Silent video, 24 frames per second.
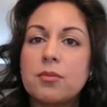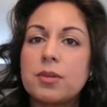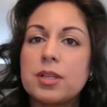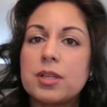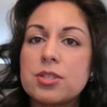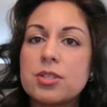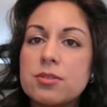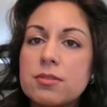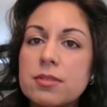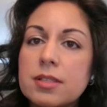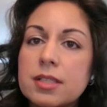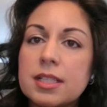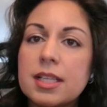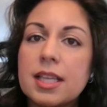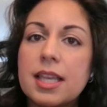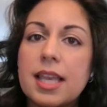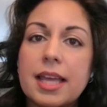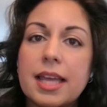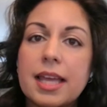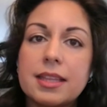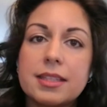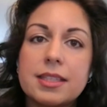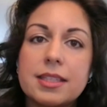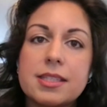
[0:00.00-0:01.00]
We shouldn't
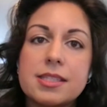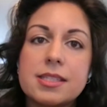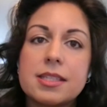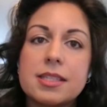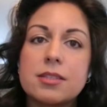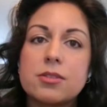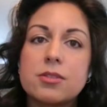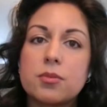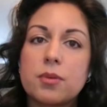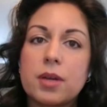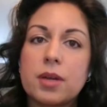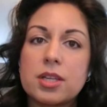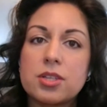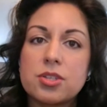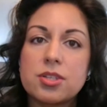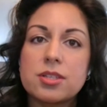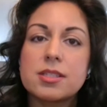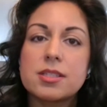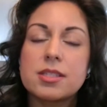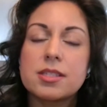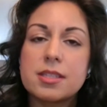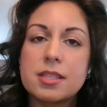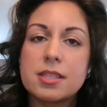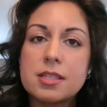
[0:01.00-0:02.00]
let these
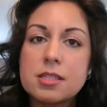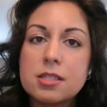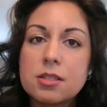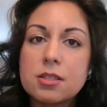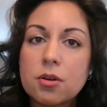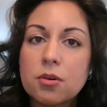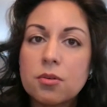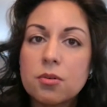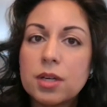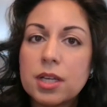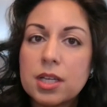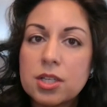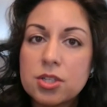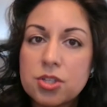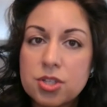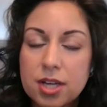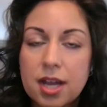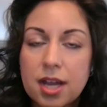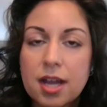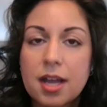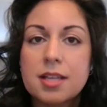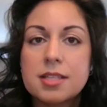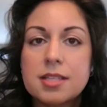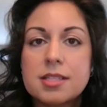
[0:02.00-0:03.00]
situations discourage
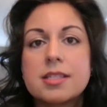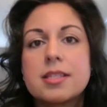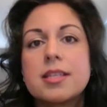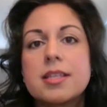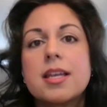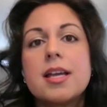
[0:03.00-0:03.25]
us